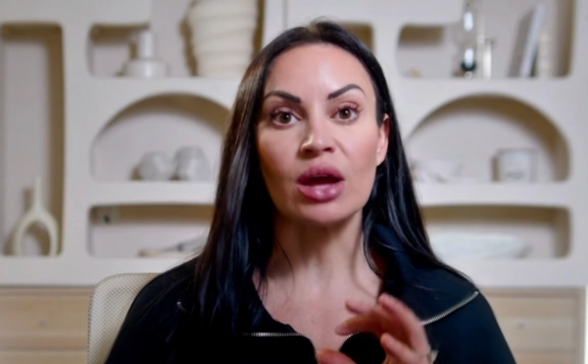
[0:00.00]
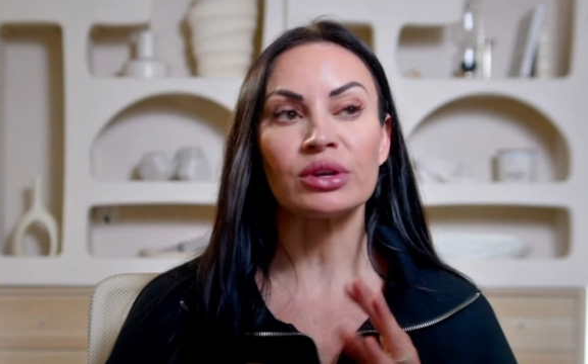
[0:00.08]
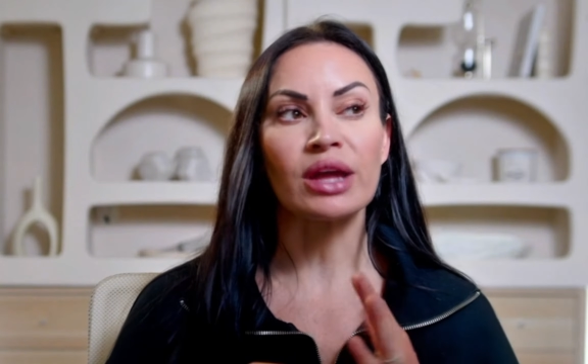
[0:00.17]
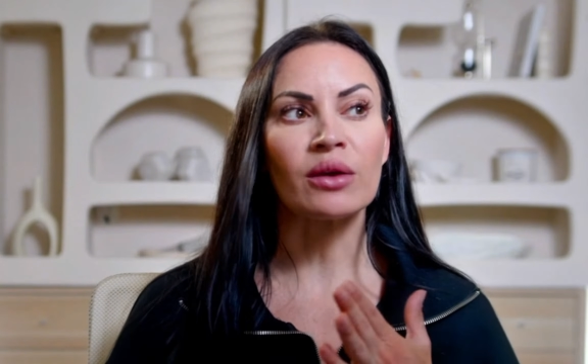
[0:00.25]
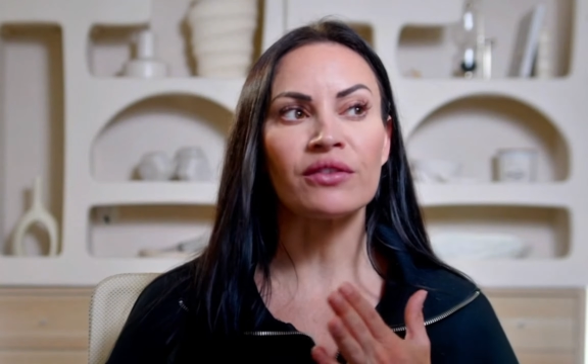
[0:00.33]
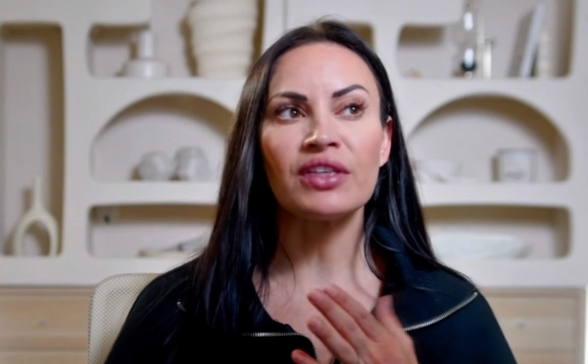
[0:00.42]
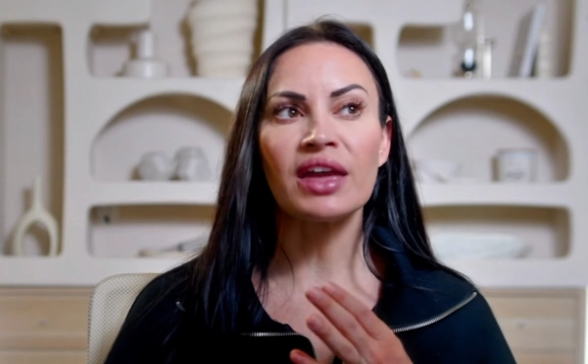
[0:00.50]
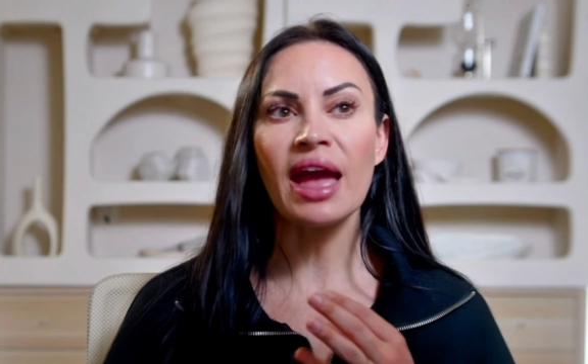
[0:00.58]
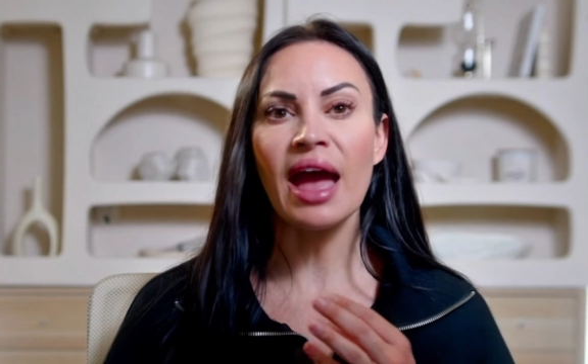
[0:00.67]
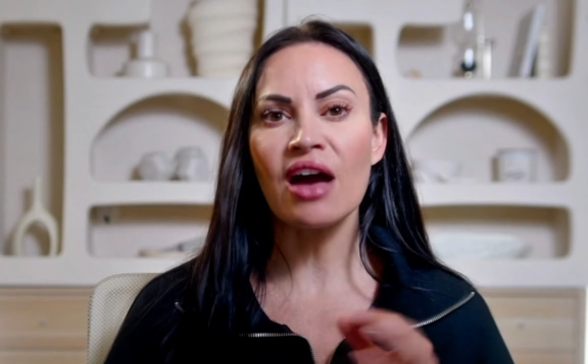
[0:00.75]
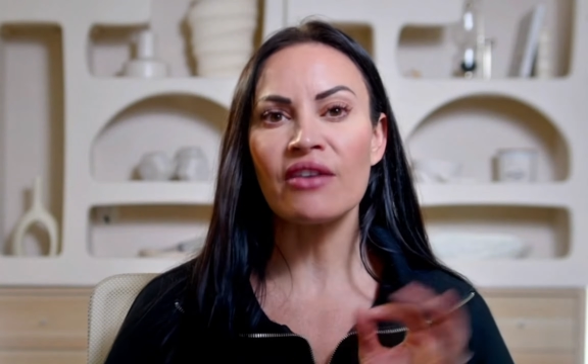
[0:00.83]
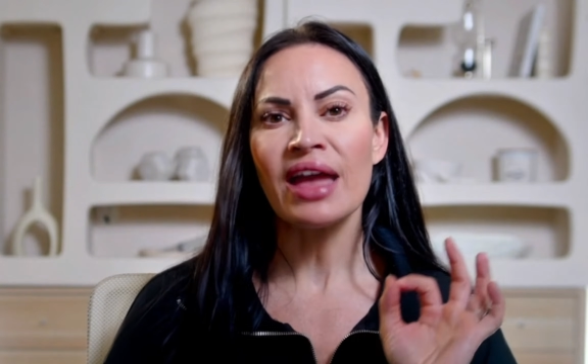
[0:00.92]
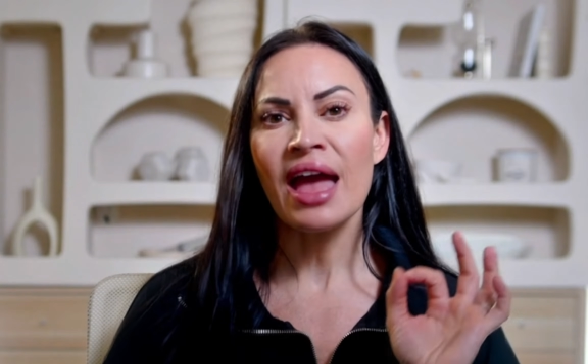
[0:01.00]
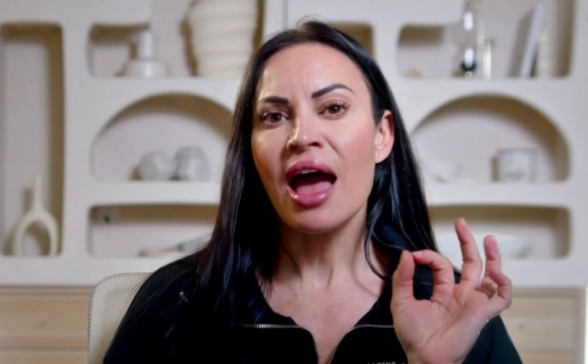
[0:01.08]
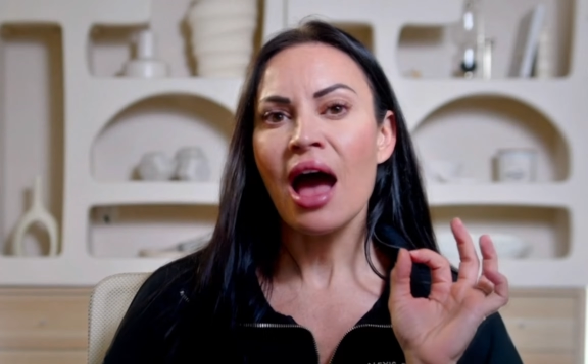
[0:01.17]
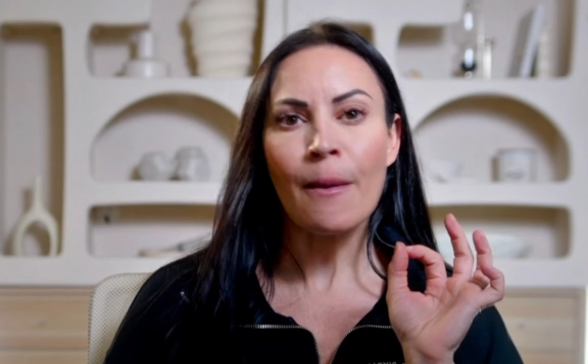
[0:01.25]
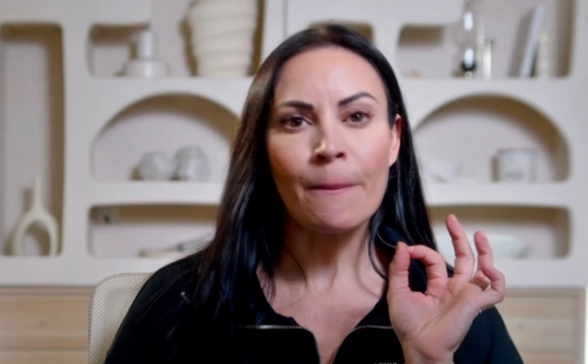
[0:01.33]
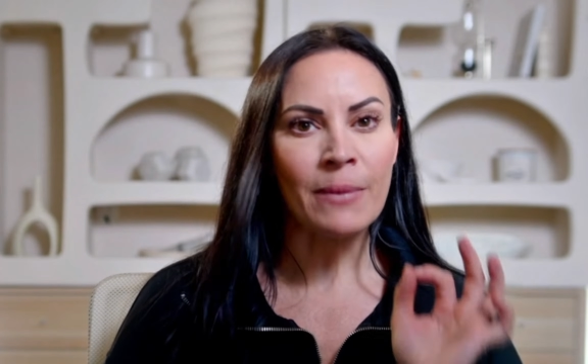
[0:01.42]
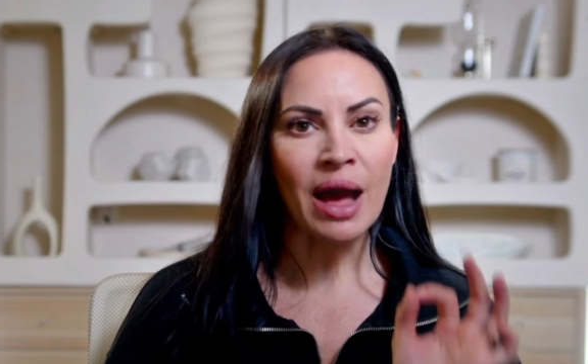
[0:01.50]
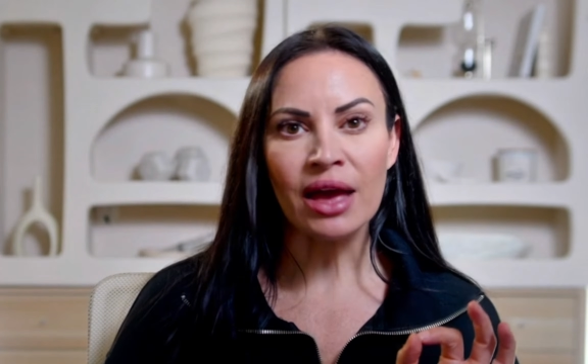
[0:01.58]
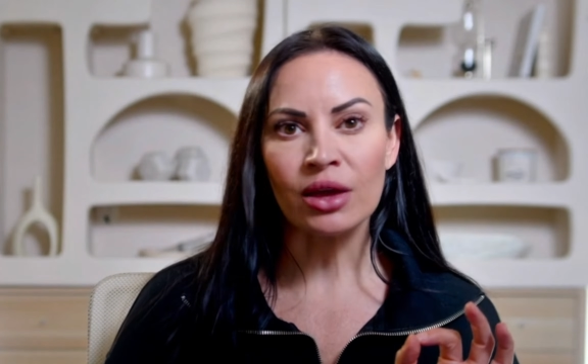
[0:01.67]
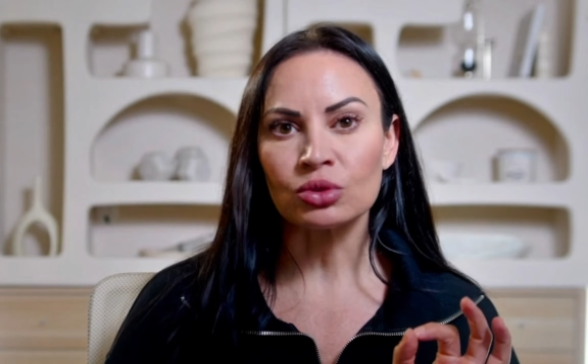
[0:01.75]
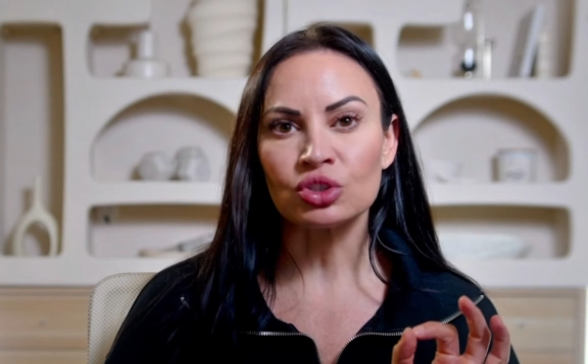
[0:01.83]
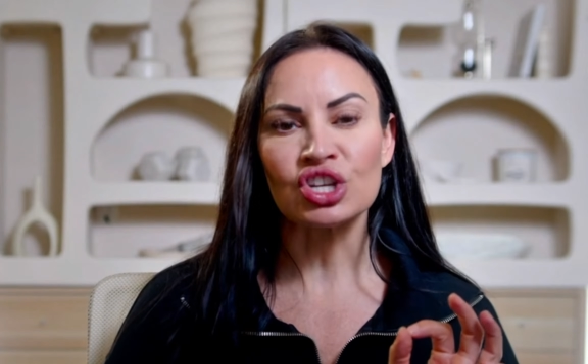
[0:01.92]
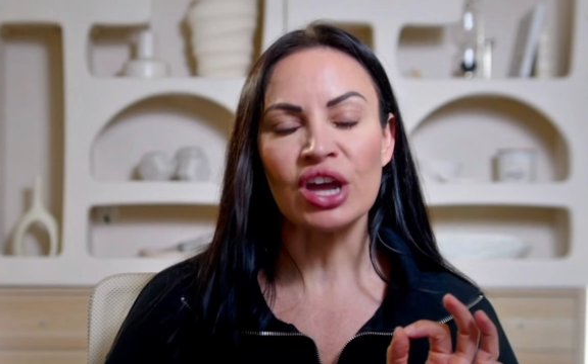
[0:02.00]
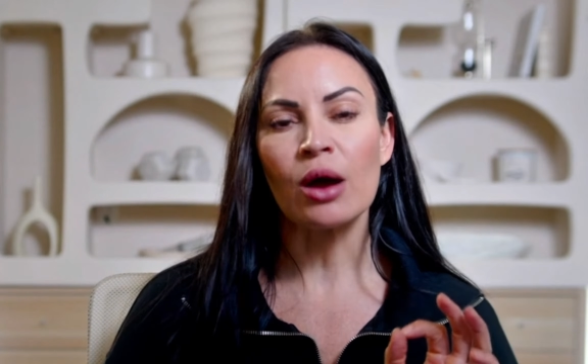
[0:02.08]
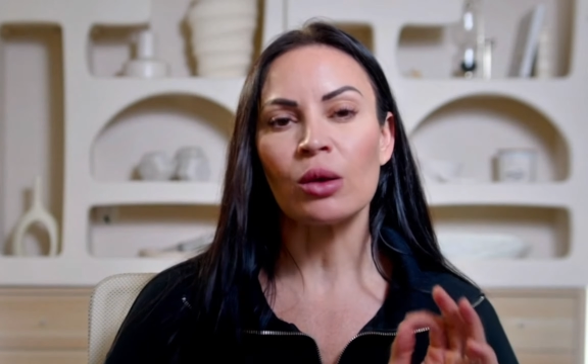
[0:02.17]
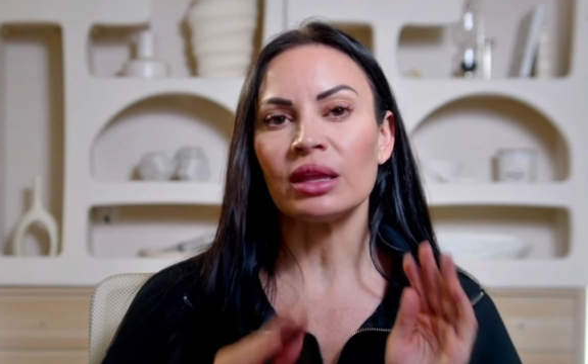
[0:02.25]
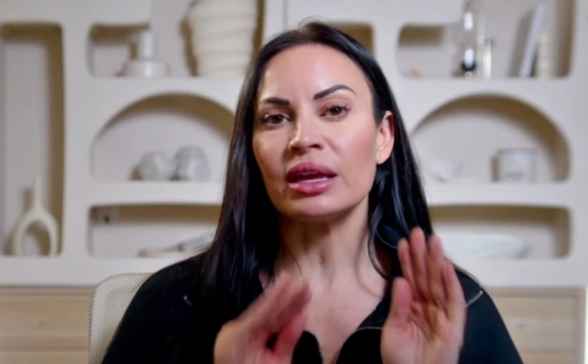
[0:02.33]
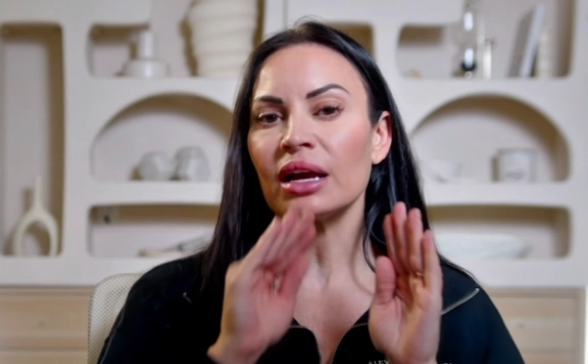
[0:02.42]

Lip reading: Now, if they have mild jowling,